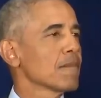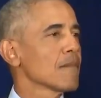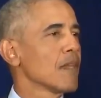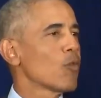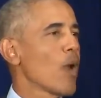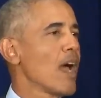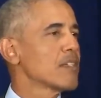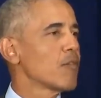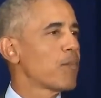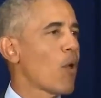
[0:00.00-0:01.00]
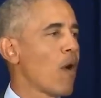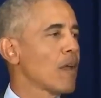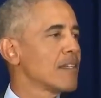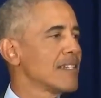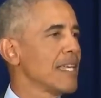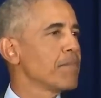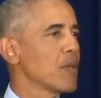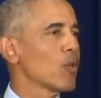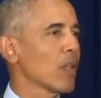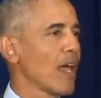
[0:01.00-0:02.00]
and the rise of a broad and deep
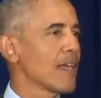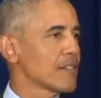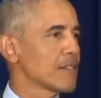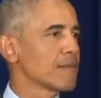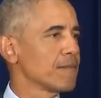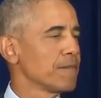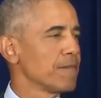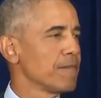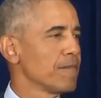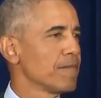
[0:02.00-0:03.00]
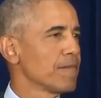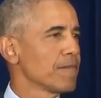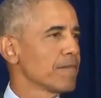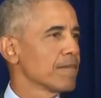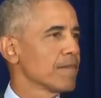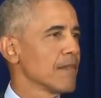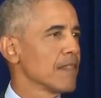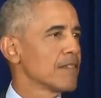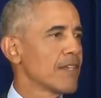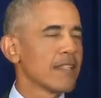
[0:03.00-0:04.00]
middle class, in
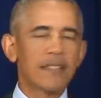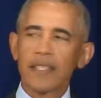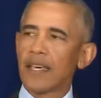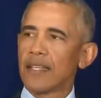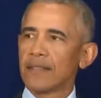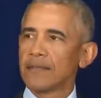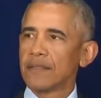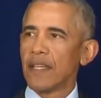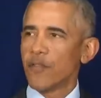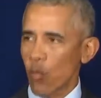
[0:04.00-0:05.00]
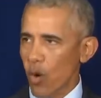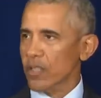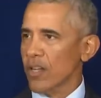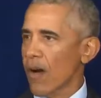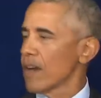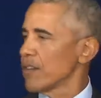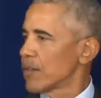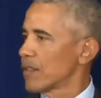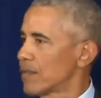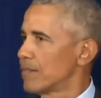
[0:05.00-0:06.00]
the sense that if you worked hard, you
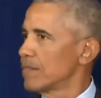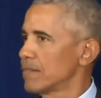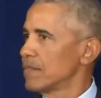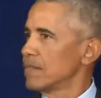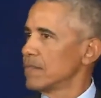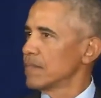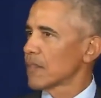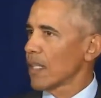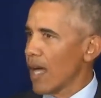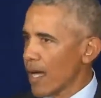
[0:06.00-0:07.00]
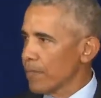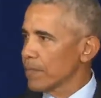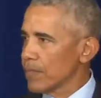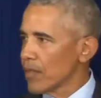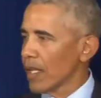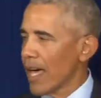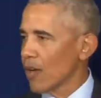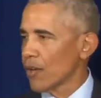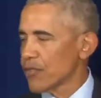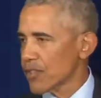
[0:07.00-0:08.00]
could climb the
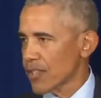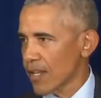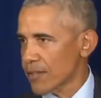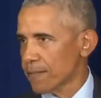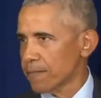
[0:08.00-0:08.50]
ladder of success.